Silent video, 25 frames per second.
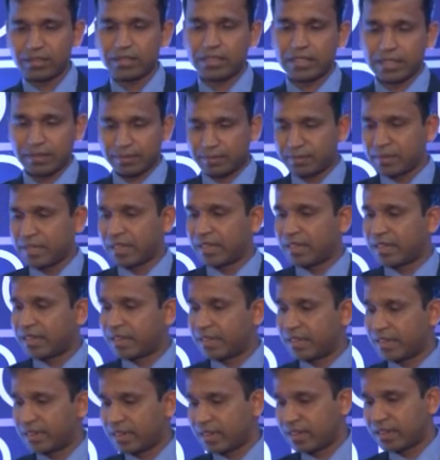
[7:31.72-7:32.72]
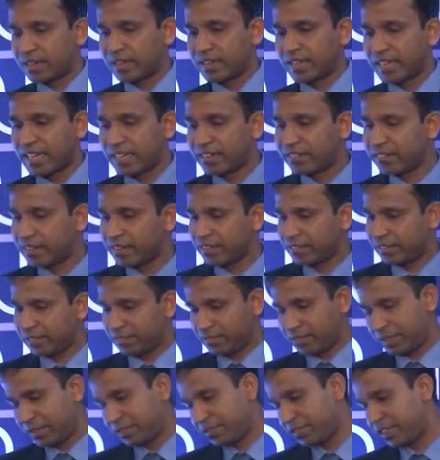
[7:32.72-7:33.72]
Yeah.
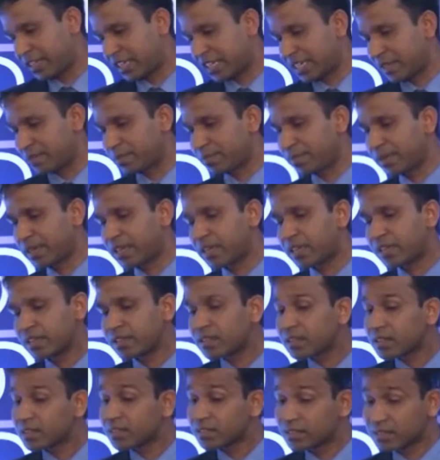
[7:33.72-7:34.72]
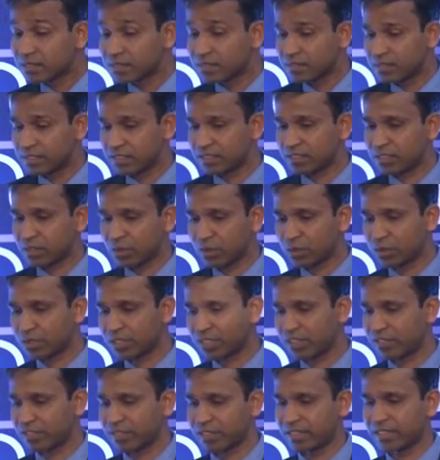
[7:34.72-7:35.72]
Anyway, if we compare this
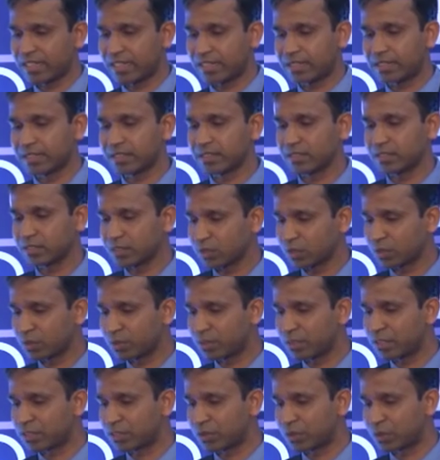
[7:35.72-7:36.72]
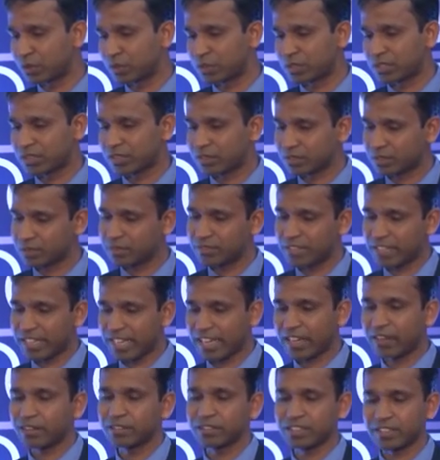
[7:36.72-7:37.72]
solution with other global solutions,
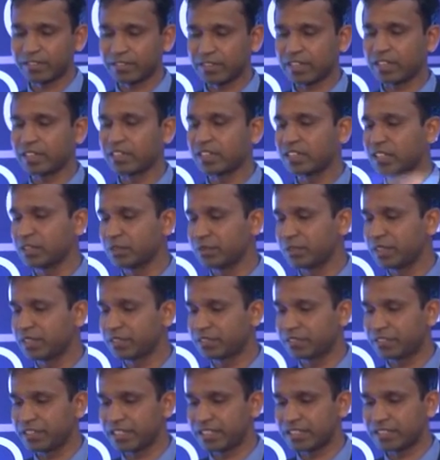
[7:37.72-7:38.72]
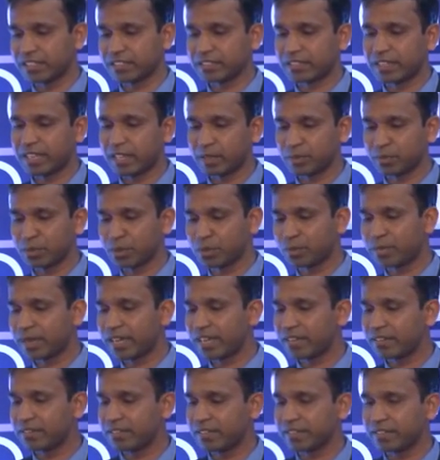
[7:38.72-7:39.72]
we have several unique features like
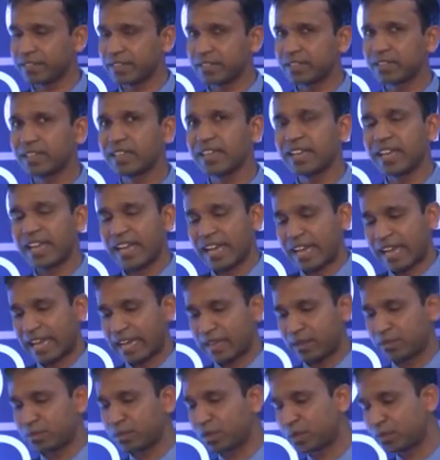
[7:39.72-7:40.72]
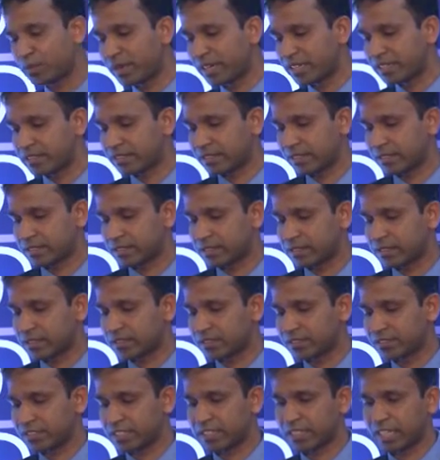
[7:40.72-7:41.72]
mobile viewer and mobile
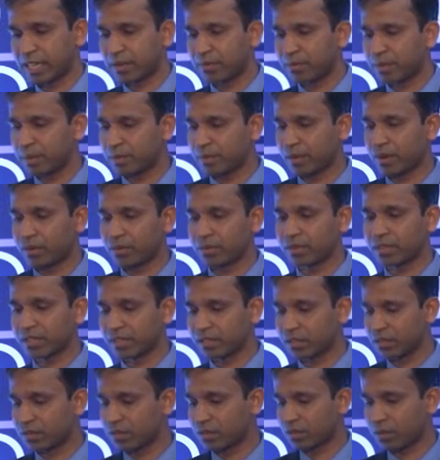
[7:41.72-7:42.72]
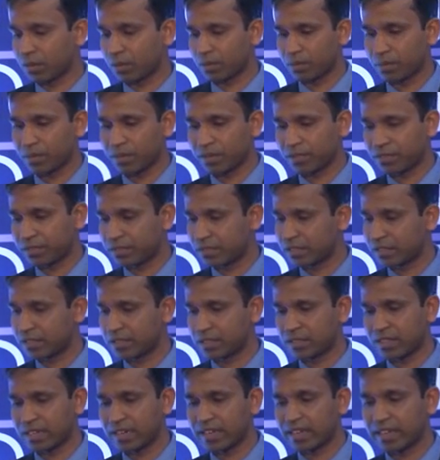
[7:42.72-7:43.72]
sensors which can be mounted on top of
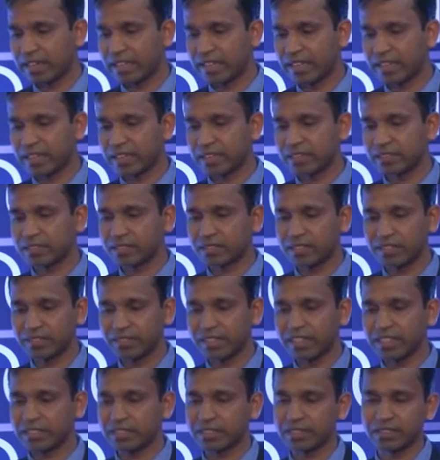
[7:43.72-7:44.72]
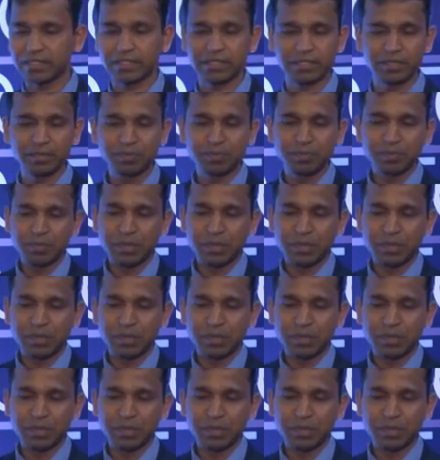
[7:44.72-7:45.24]
non-AIS devices.